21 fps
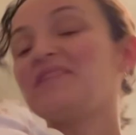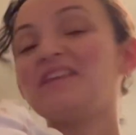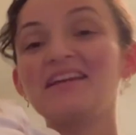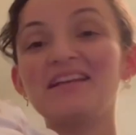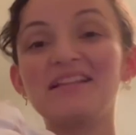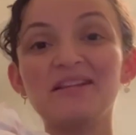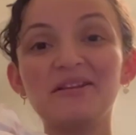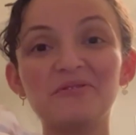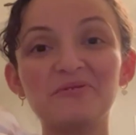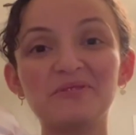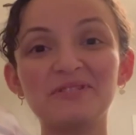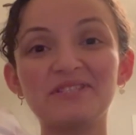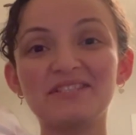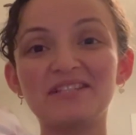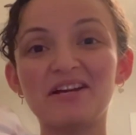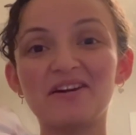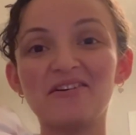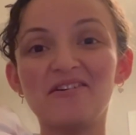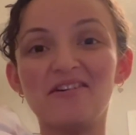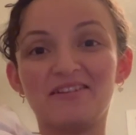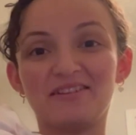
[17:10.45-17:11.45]
a little
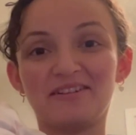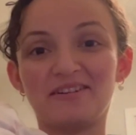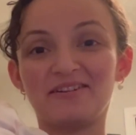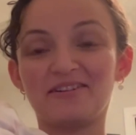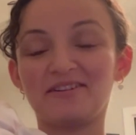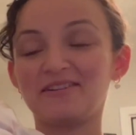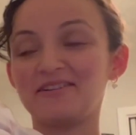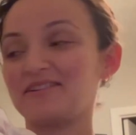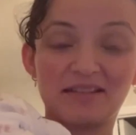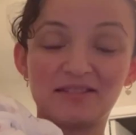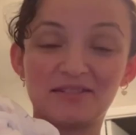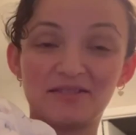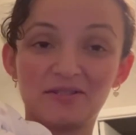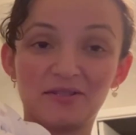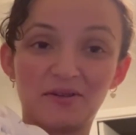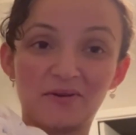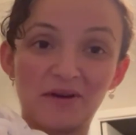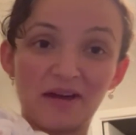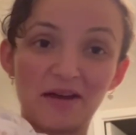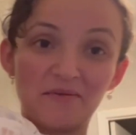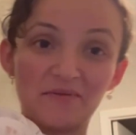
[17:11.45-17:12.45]
snug on her.
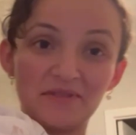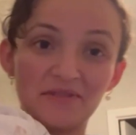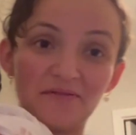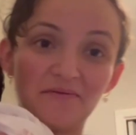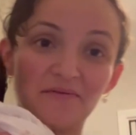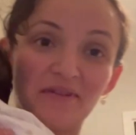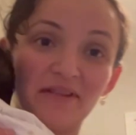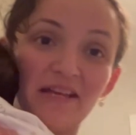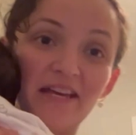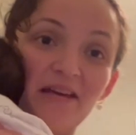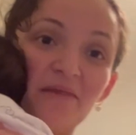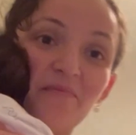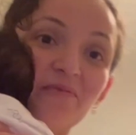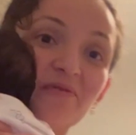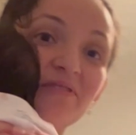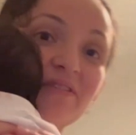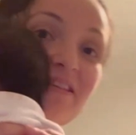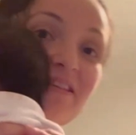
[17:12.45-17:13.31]
So I wasn't really able to